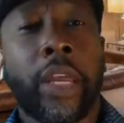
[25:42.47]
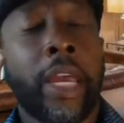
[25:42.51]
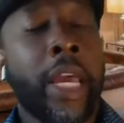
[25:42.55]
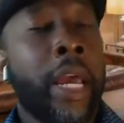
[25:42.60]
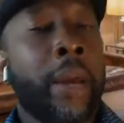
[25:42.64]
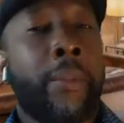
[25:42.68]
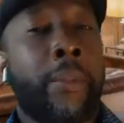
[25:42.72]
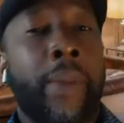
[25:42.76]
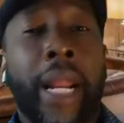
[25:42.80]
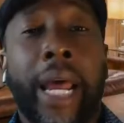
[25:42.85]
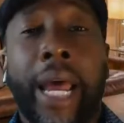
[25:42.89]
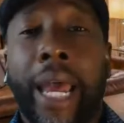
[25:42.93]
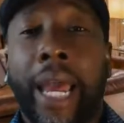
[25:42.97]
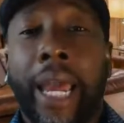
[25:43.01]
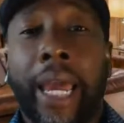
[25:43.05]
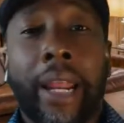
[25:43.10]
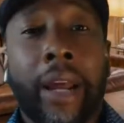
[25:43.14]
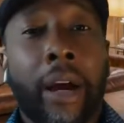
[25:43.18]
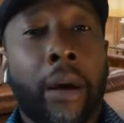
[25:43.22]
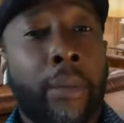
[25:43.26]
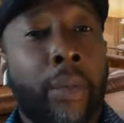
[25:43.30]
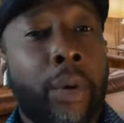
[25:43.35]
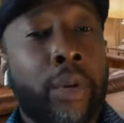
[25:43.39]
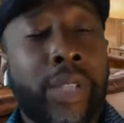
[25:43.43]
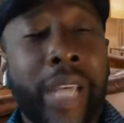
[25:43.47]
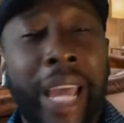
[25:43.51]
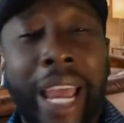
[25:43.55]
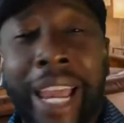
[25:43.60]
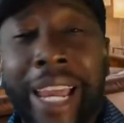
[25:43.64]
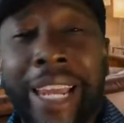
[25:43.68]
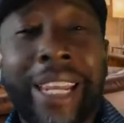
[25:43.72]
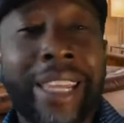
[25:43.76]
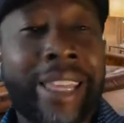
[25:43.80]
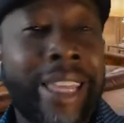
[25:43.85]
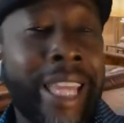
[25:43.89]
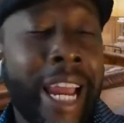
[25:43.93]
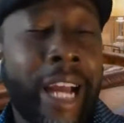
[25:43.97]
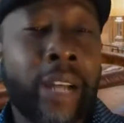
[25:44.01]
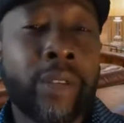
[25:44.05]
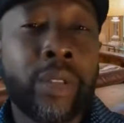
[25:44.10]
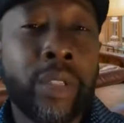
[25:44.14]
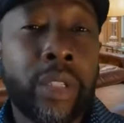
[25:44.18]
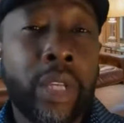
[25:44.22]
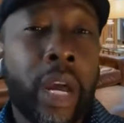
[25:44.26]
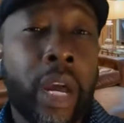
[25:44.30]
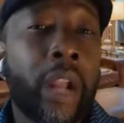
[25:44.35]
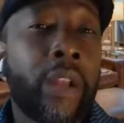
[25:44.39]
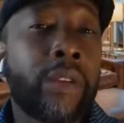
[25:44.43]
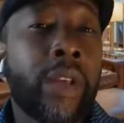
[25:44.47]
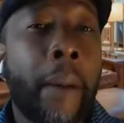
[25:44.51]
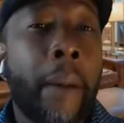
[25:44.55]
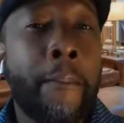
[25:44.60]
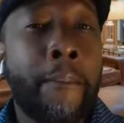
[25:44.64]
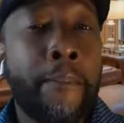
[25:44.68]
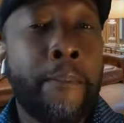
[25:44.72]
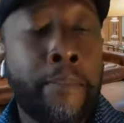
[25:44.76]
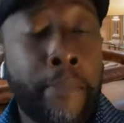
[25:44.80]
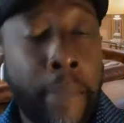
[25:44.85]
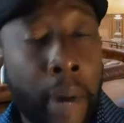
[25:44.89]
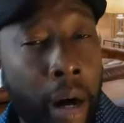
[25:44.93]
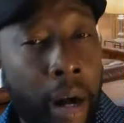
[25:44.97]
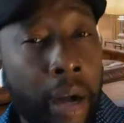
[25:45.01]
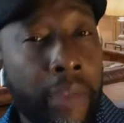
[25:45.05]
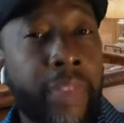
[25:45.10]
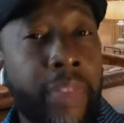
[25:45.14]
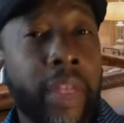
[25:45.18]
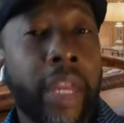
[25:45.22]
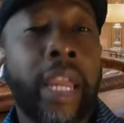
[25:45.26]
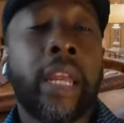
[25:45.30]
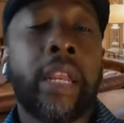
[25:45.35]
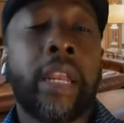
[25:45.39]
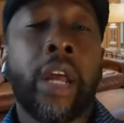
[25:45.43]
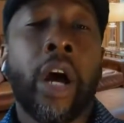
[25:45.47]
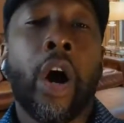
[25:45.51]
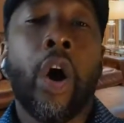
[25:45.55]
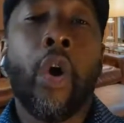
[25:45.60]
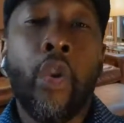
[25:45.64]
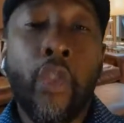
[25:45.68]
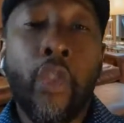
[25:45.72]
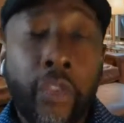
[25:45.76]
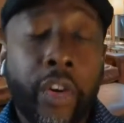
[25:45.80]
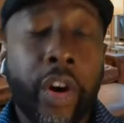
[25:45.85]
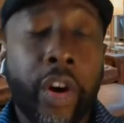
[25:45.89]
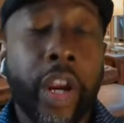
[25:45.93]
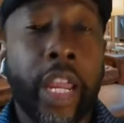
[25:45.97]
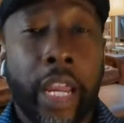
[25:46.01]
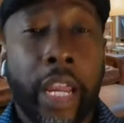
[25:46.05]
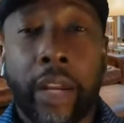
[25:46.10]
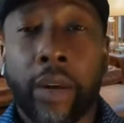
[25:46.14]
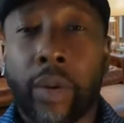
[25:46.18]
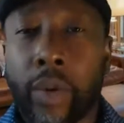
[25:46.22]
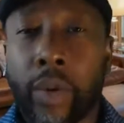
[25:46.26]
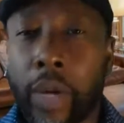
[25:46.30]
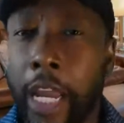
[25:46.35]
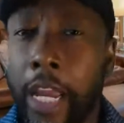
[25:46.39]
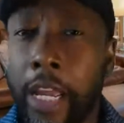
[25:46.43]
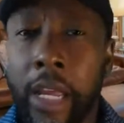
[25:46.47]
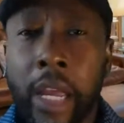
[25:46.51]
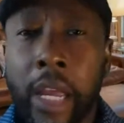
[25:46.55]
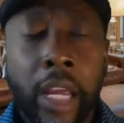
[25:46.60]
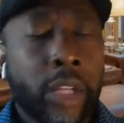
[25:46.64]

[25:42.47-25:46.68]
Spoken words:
But I had almost $80,000 a month in overhead. Okay.